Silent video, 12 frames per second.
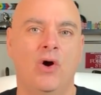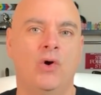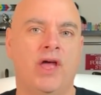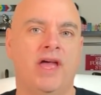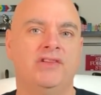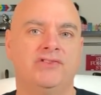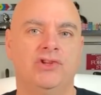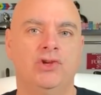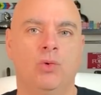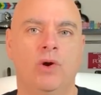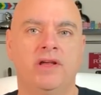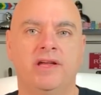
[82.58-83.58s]
Okay, so
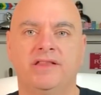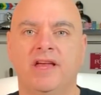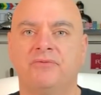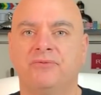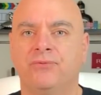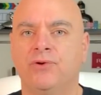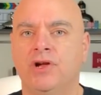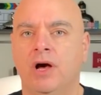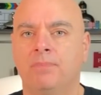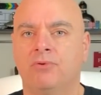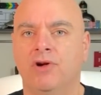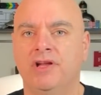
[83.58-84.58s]
you want to get that free
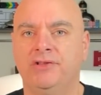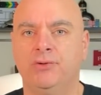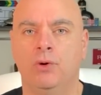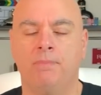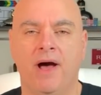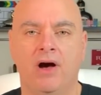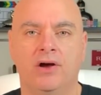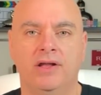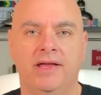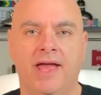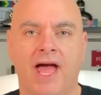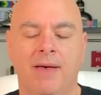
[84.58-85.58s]
upgrade to a
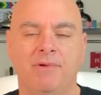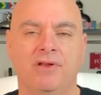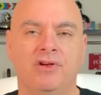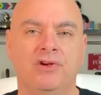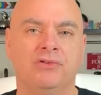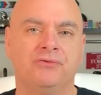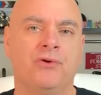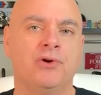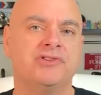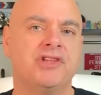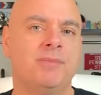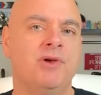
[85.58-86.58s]
balcony cabin.
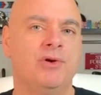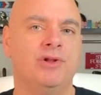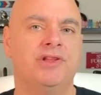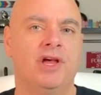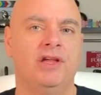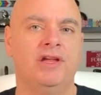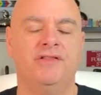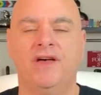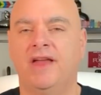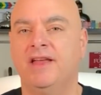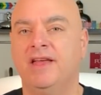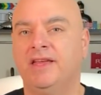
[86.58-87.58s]
First, I'm here to tell you
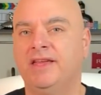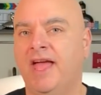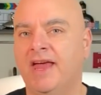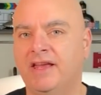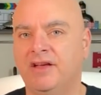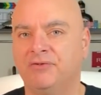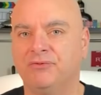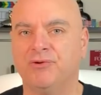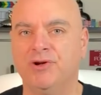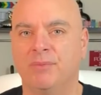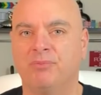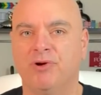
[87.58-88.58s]
that getting a
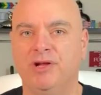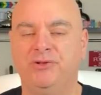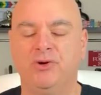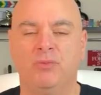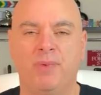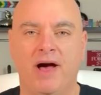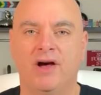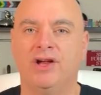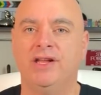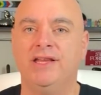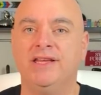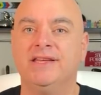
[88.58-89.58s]
free upgrade to a
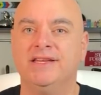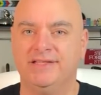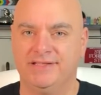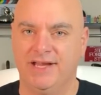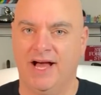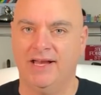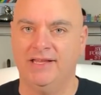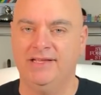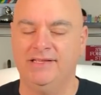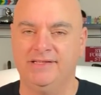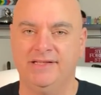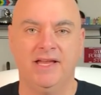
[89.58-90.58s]
balcony is not
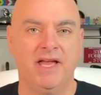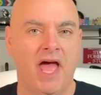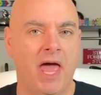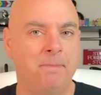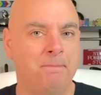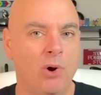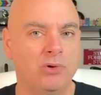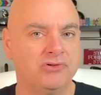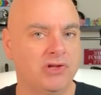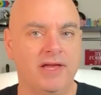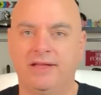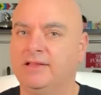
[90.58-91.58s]
easy, and
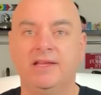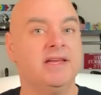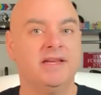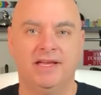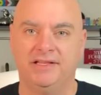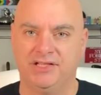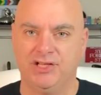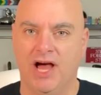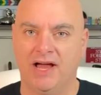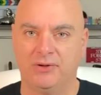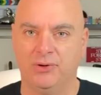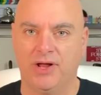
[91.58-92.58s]
most likely it's
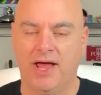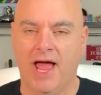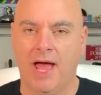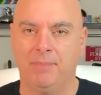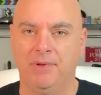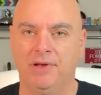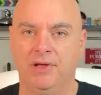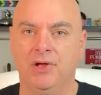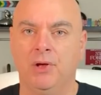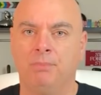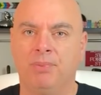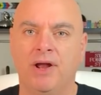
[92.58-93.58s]
not going to happen.
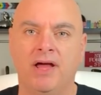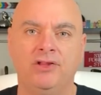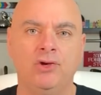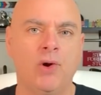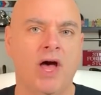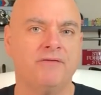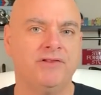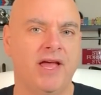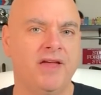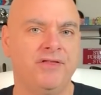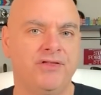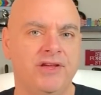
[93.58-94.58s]
But I do have
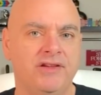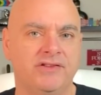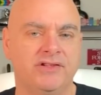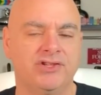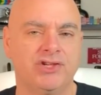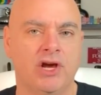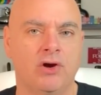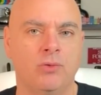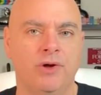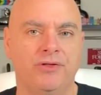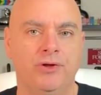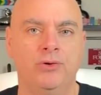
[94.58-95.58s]
10 things to share
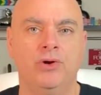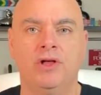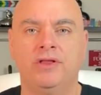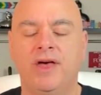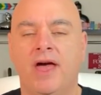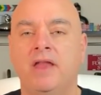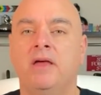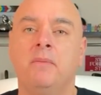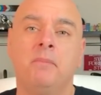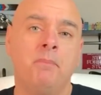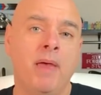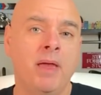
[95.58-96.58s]
with you that
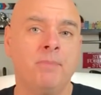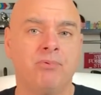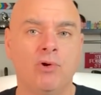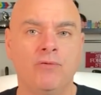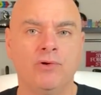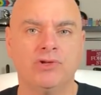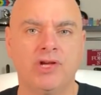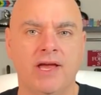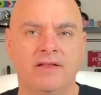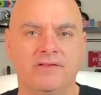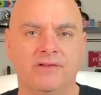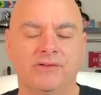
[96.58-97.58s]
may improve your
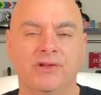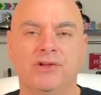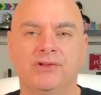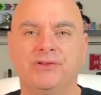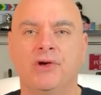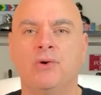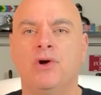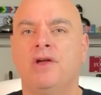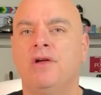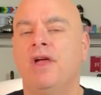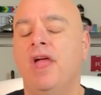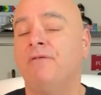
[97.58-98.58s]
chances. So
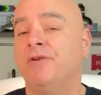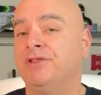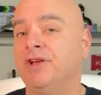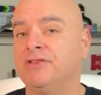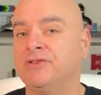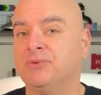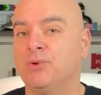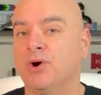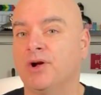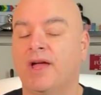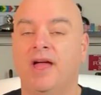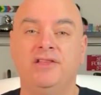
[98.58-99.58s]
if it doesn't
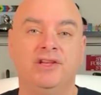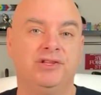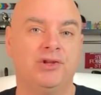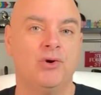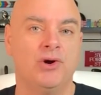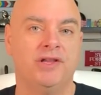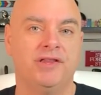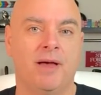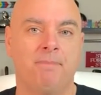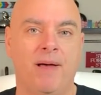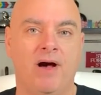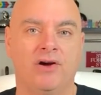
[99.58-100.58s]
work and you don't get
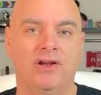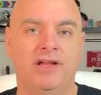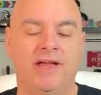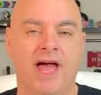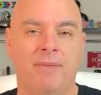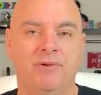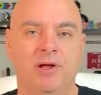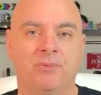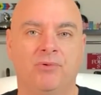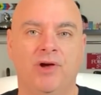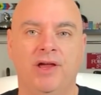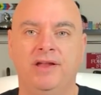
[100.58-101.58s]
that balcony cabin
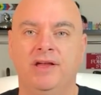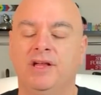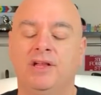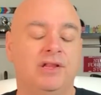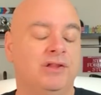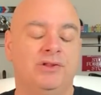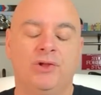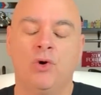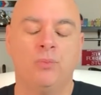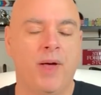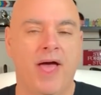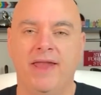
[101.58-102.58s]
upgrade,
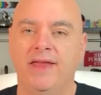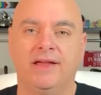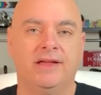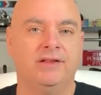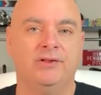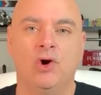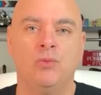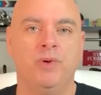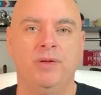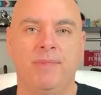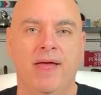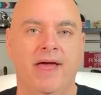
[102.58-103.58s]
don't panic, don't
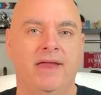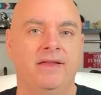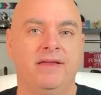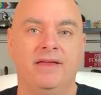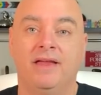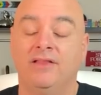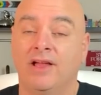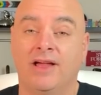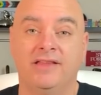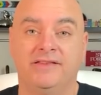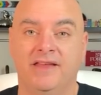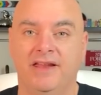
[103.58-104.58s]
be mad. Like
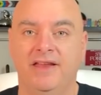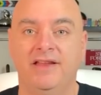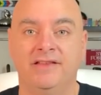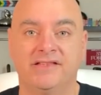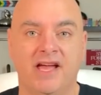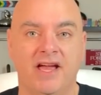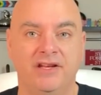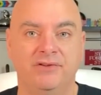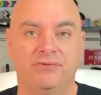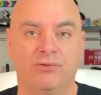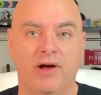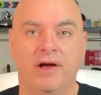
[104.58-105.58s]
I said, it is kind
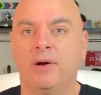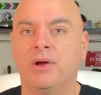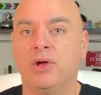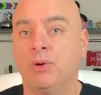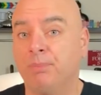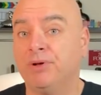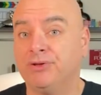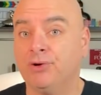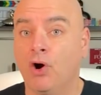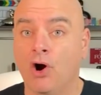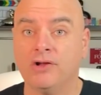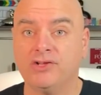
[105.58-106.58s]
of rare, but
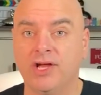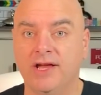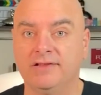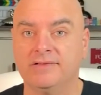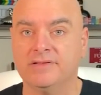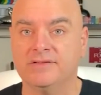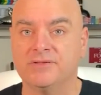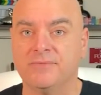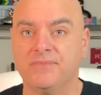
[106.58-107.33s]
there are chances.